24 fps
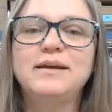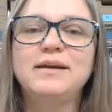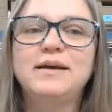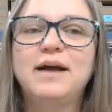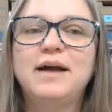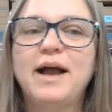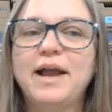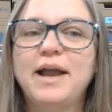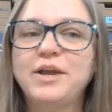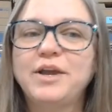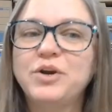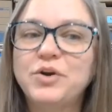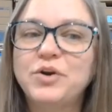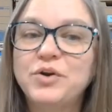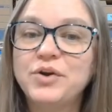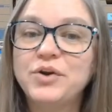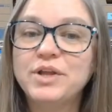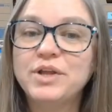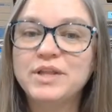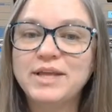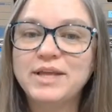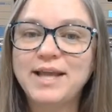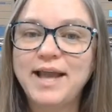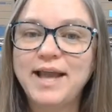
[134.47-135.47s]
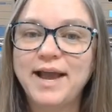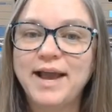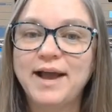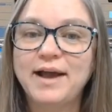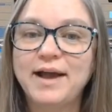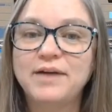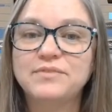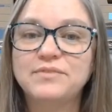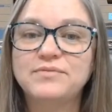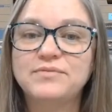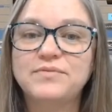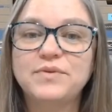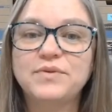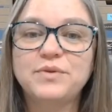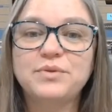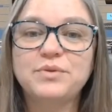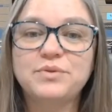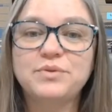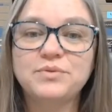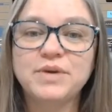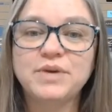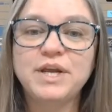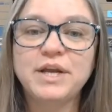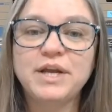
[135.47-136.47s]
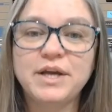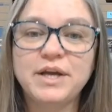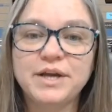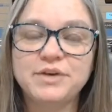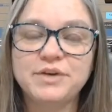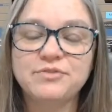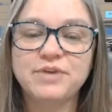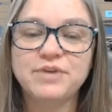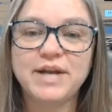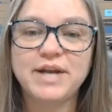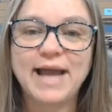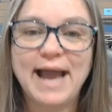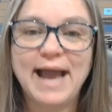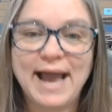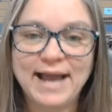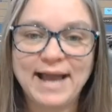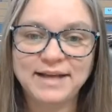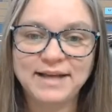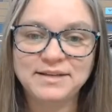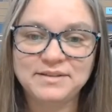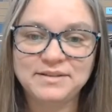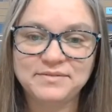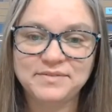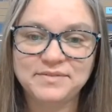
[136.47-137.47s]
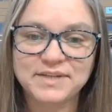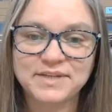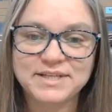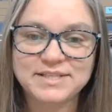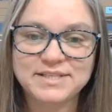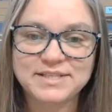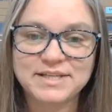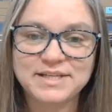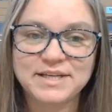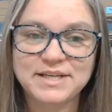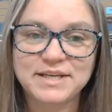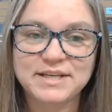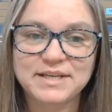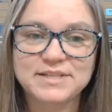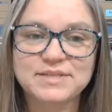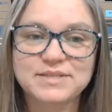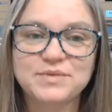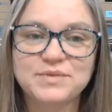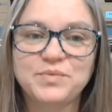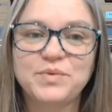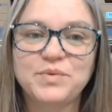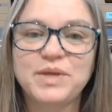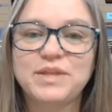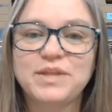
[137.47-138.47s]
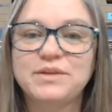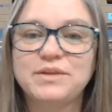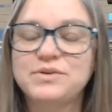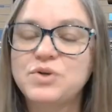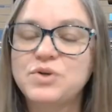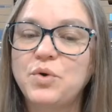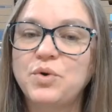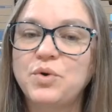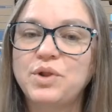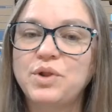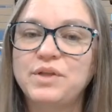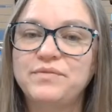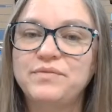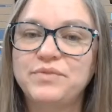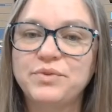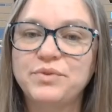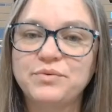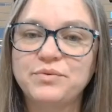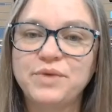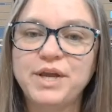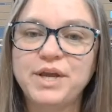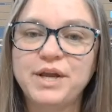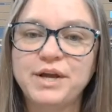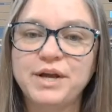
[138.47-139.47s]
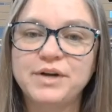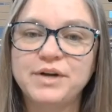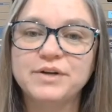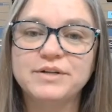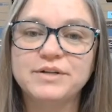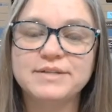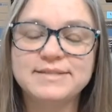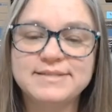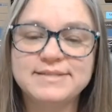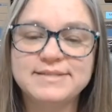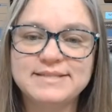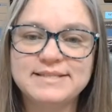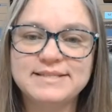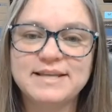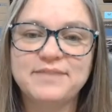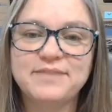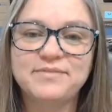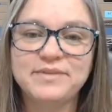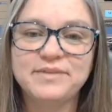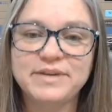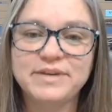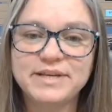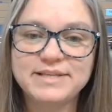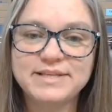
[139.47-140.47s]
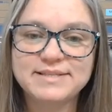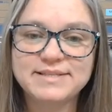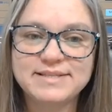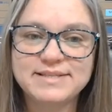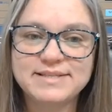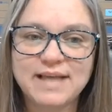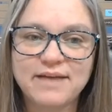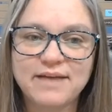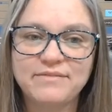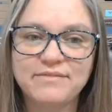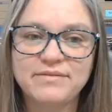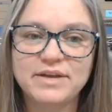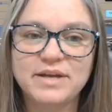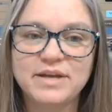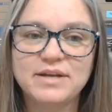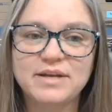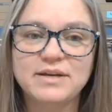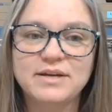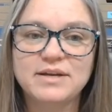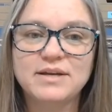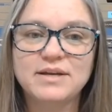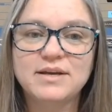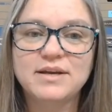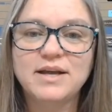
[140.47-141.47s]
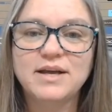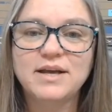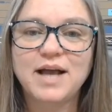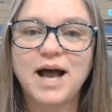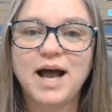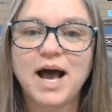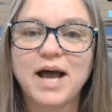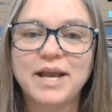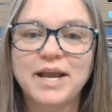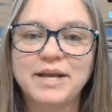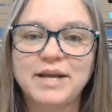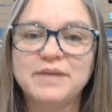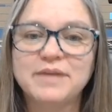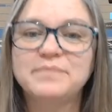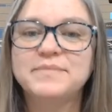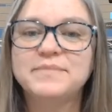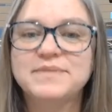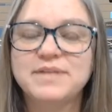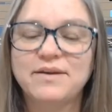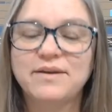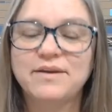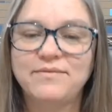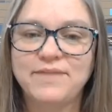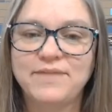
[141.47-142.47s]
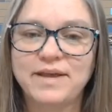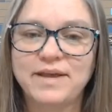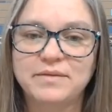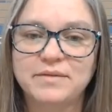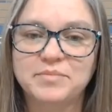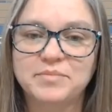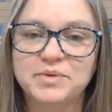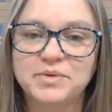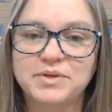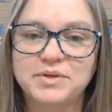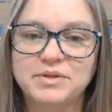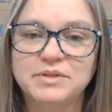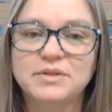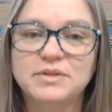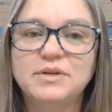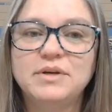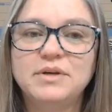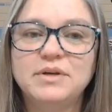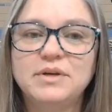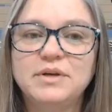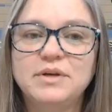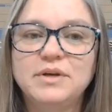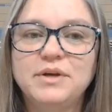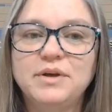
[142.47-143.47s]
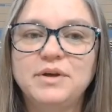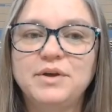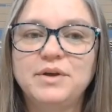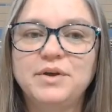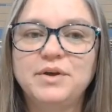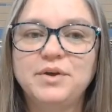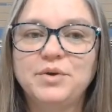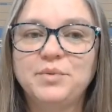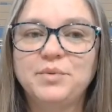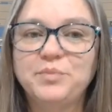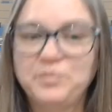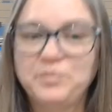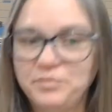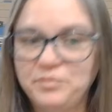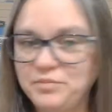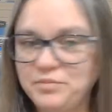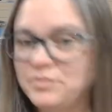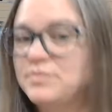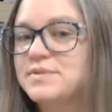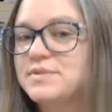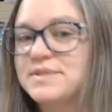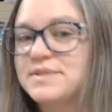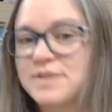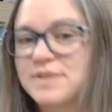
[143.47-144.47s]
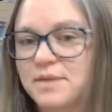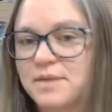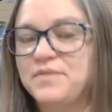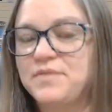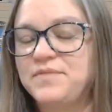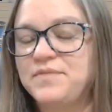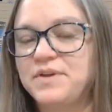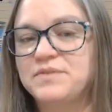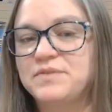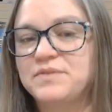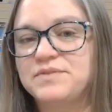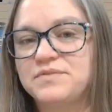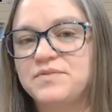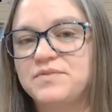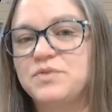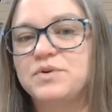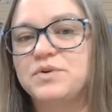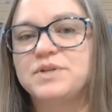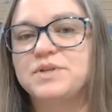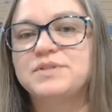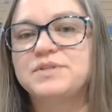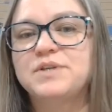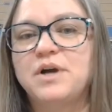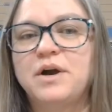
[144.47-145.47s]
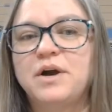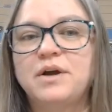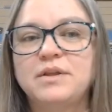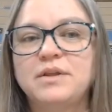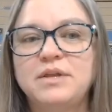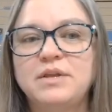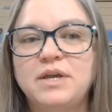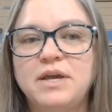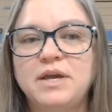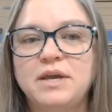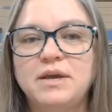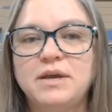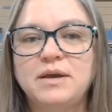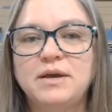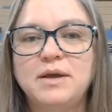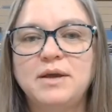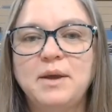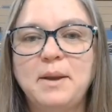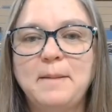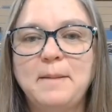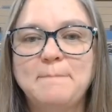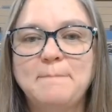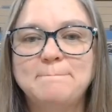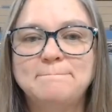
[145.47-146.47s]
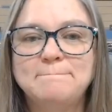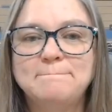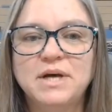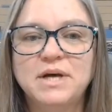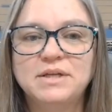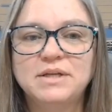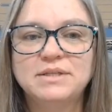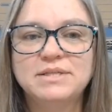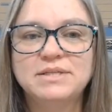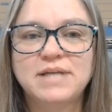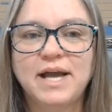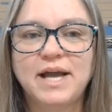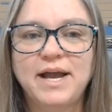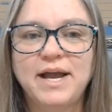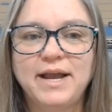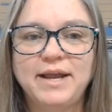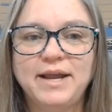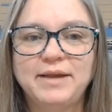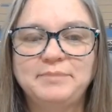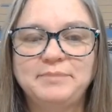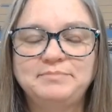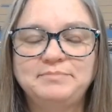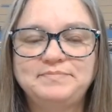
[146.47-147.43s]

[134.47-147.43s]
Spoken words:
I currently have 300 active listings with a total of 377 items available. Some of those, of course, are the multi-item